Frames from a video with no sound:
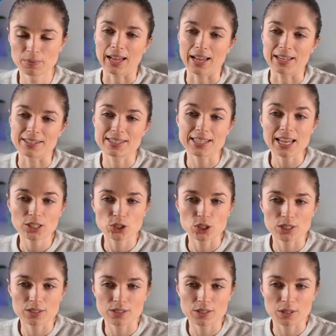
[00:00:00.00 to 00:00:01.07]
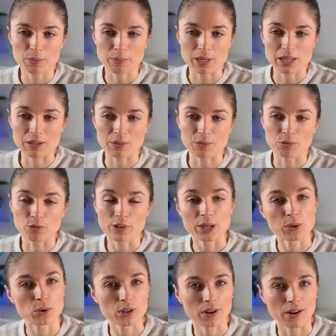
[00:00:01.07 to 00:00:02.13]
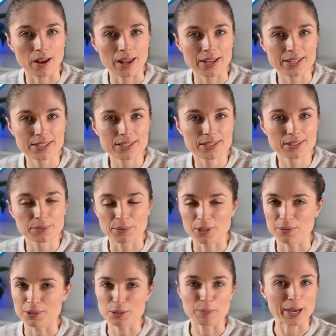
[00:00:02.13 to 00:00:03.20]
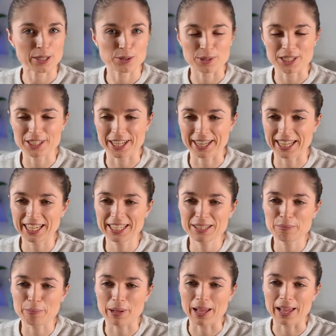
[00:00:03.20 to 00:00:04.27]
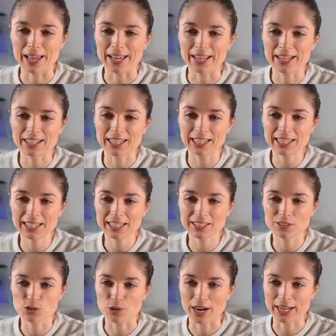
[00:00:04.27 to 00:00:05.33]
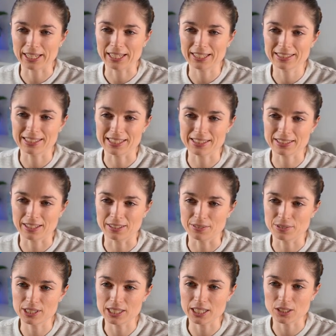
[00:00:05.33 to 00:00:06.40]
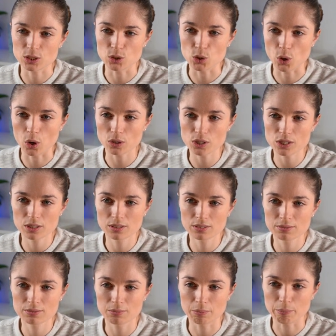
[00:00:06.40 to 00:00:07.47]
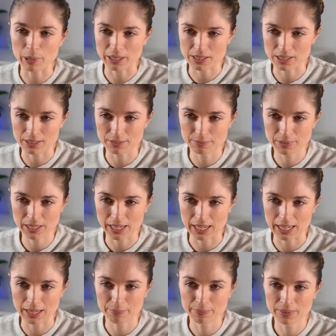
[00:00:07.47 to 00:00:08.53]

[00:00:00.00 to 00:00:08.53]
And sections can be reorganized with respect to each other by clicking and dragging this kind of 6-dot button here.